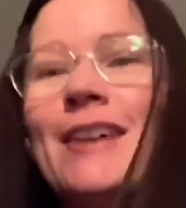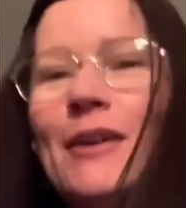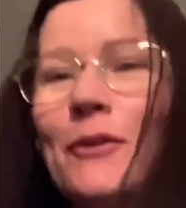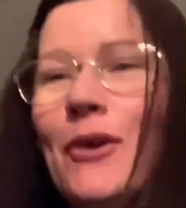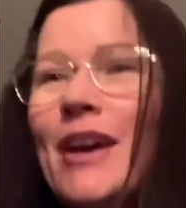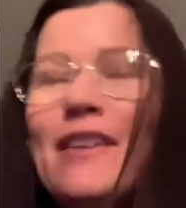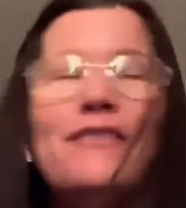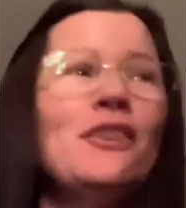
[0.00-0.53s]

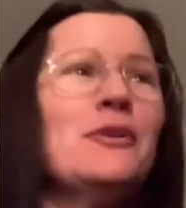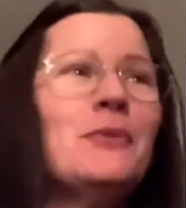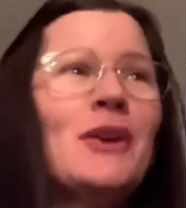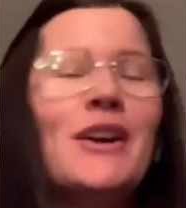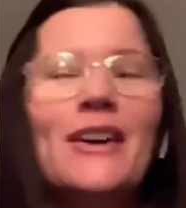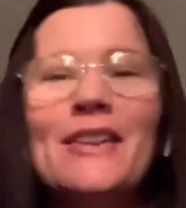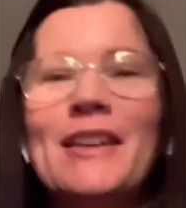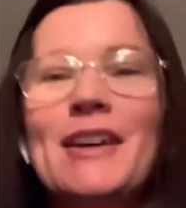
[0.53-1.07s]
Whatever you
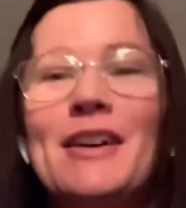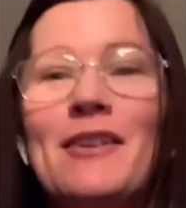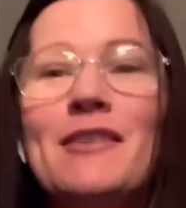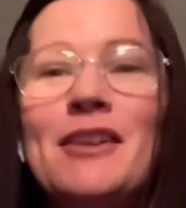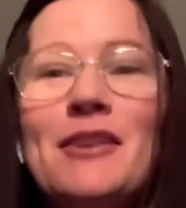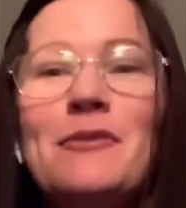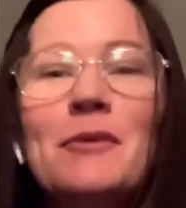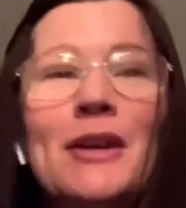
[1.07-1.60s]
were that
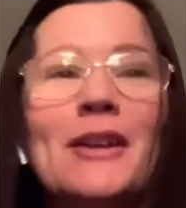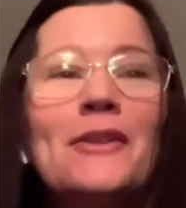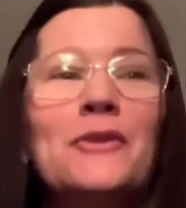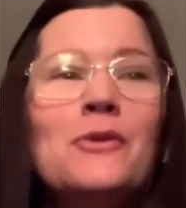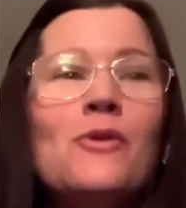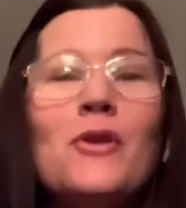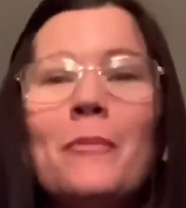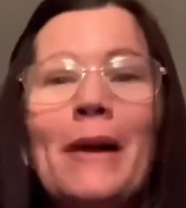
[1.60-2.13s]
you were going to
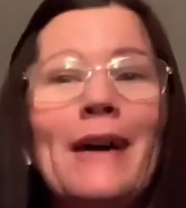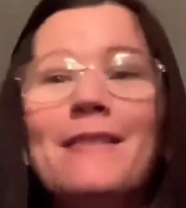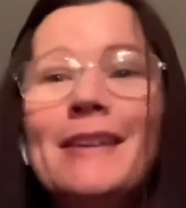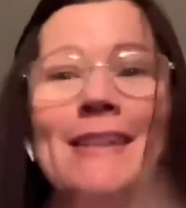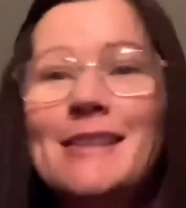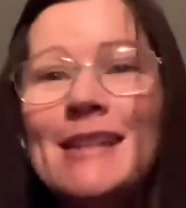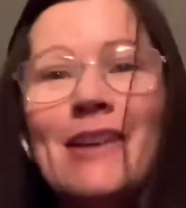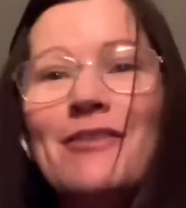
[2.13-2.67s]
talk about
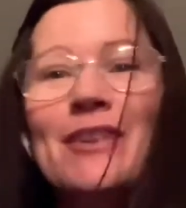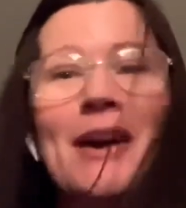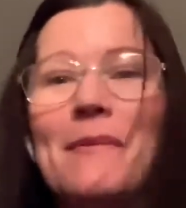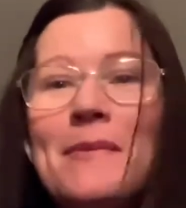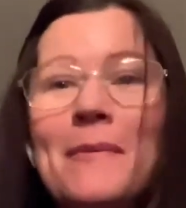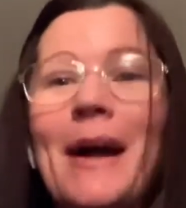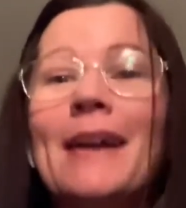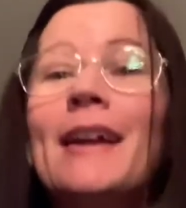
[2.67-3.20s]
is never coming
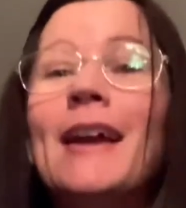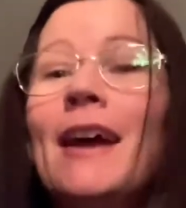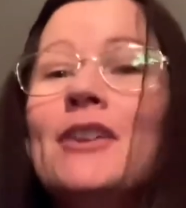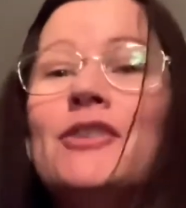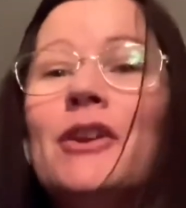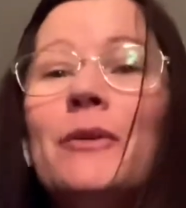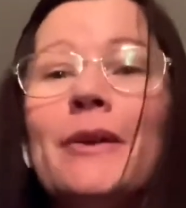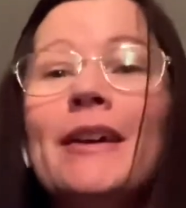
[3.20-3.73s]
back. And you
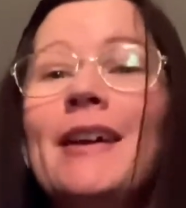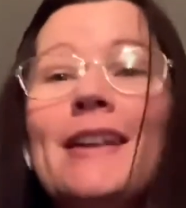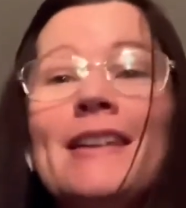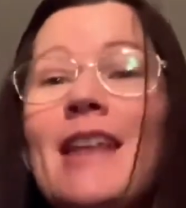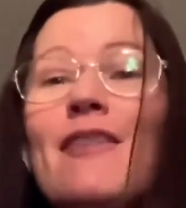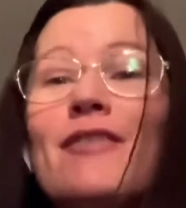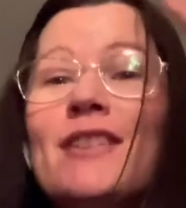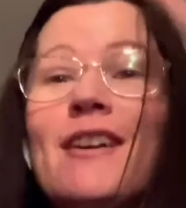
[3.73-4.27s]
know what?
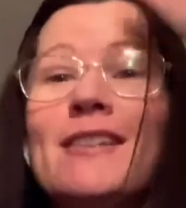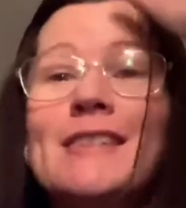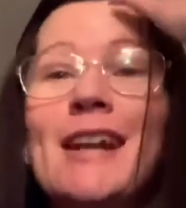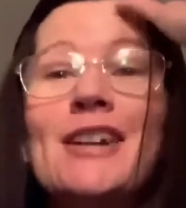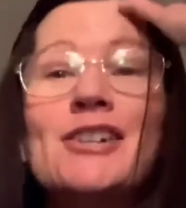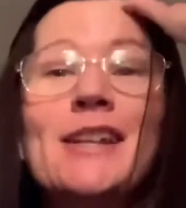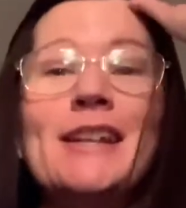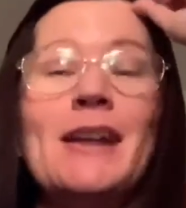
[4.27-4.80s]
Never does
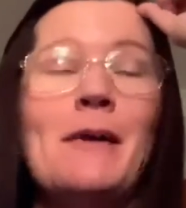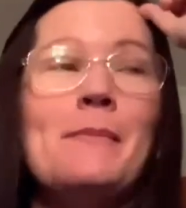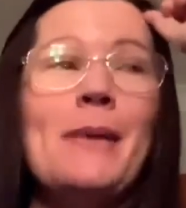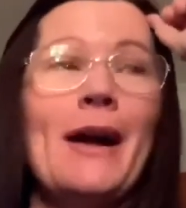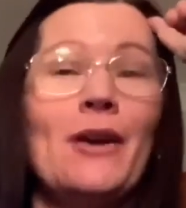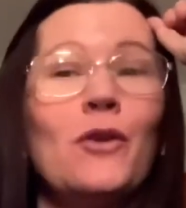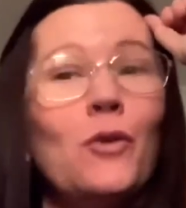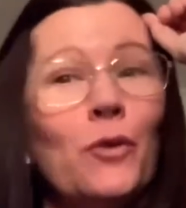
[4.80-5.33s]
actually come
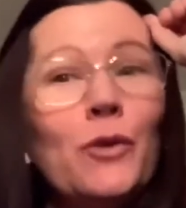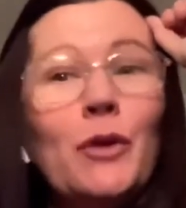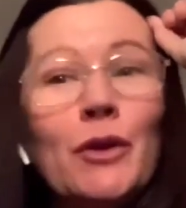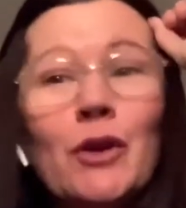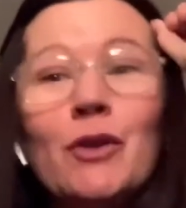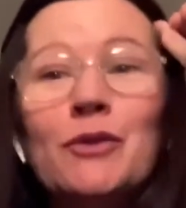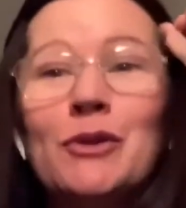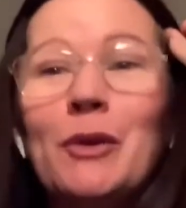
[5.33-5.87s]
back. Although it
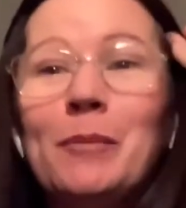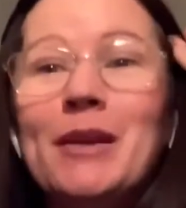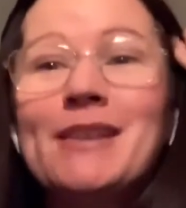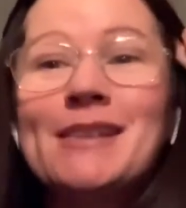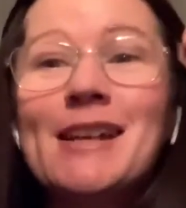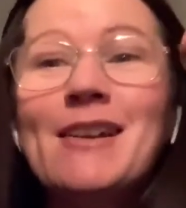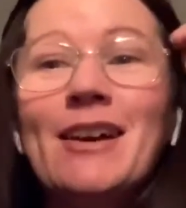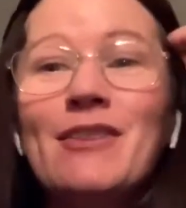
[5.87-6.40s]
could do, because
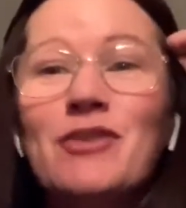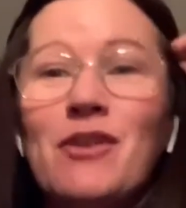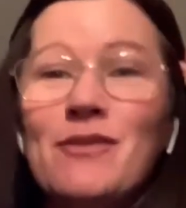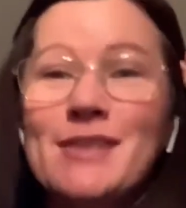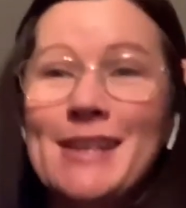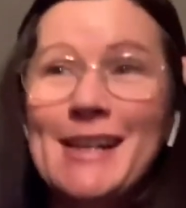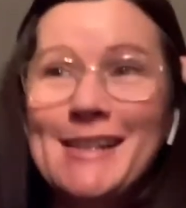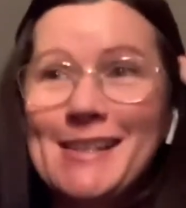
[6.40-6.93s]
then I have
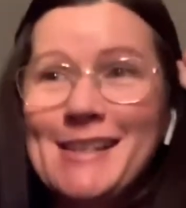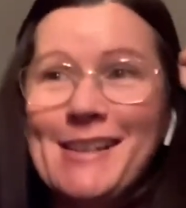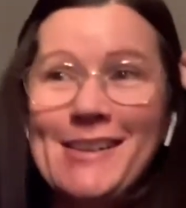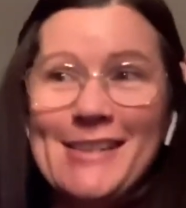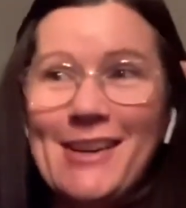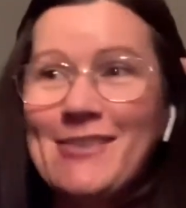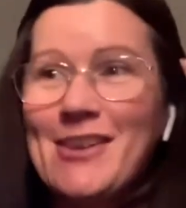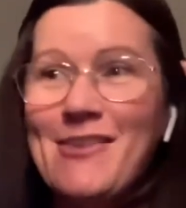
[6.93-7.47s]
conversations that I
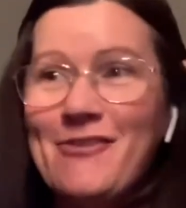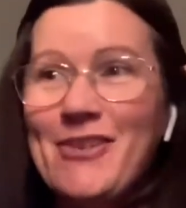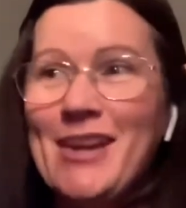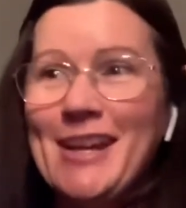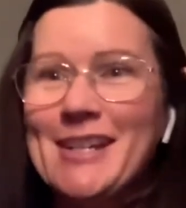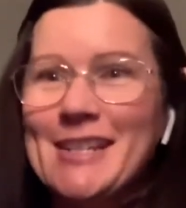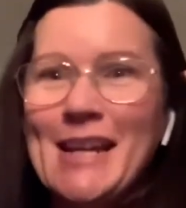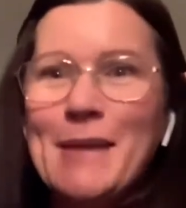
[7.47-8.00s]
don't know if I
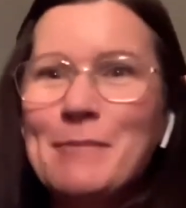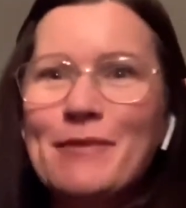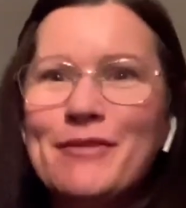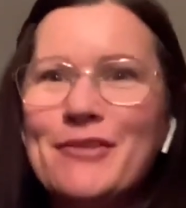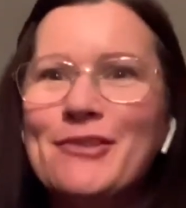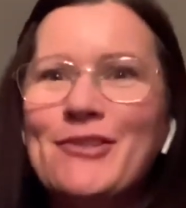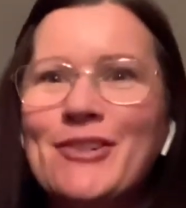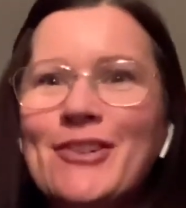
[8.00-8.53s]
actually had
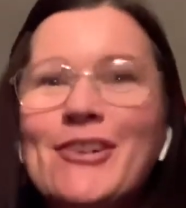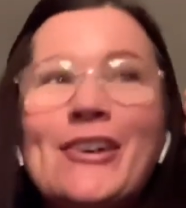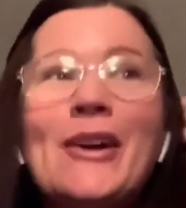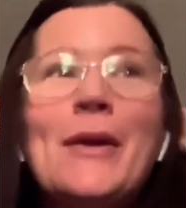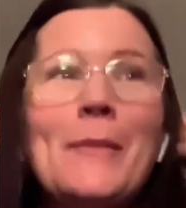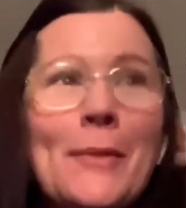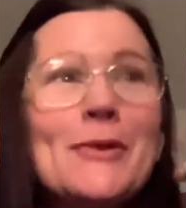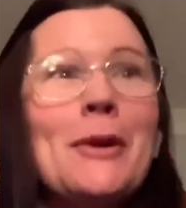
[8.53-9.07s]
before or not,
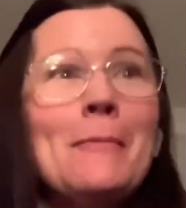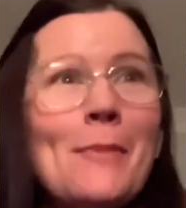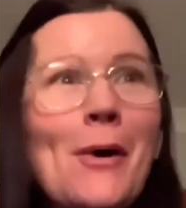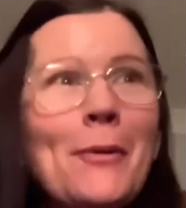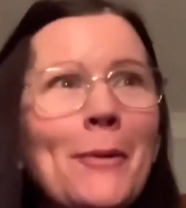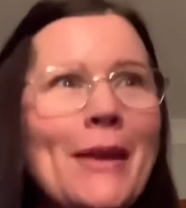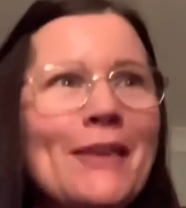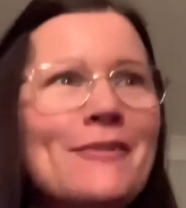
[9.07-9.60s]
which I might
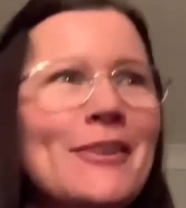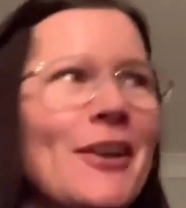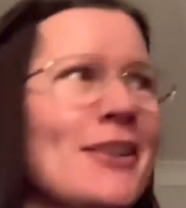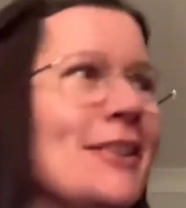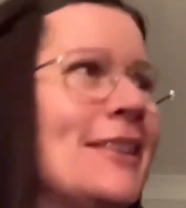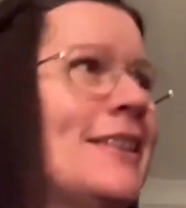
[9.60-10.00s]
well have done.